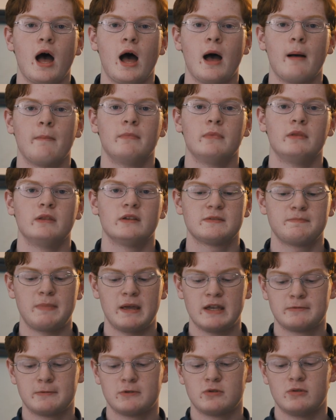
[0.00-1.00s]
in the
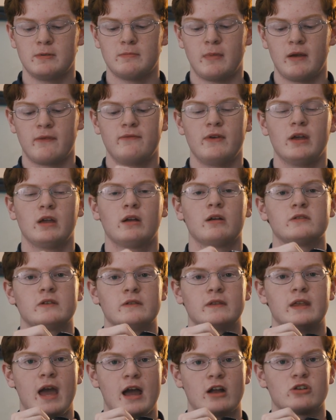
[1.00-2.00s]
space between my fingers
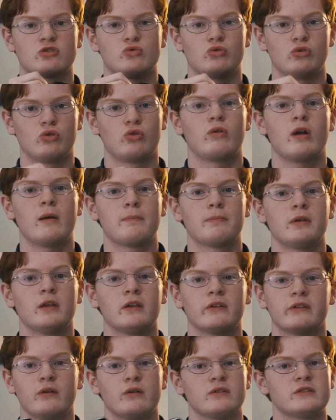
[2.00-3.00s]
and the actual grip,
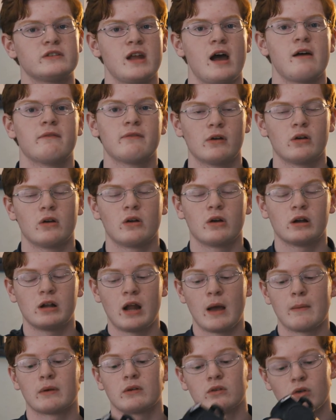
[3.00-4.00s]
so it's not very
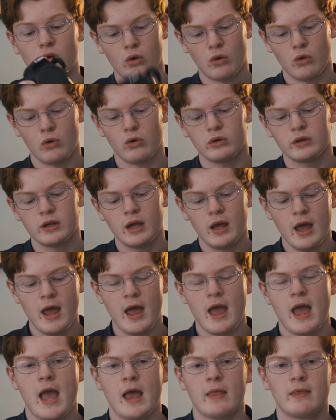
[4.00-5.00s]
ergonomic to hold.
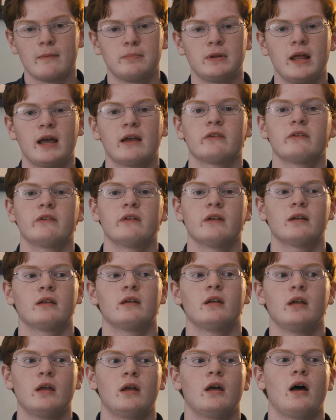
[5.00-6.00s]
And the
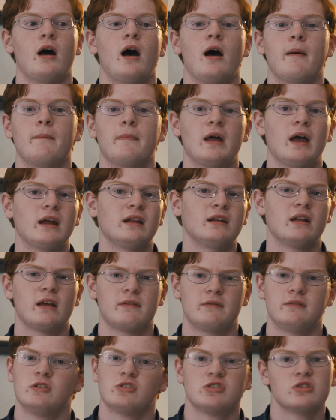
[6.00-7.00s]
plastic, I didn't
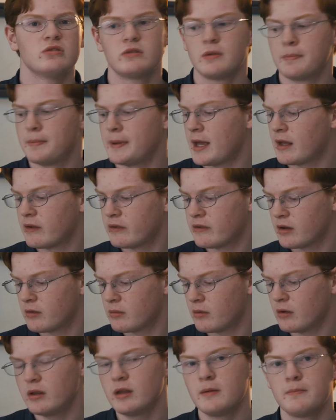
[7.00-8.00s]
have an issue with the
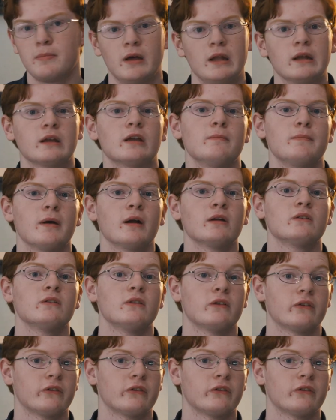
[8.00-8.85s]
plastic really, but compared to the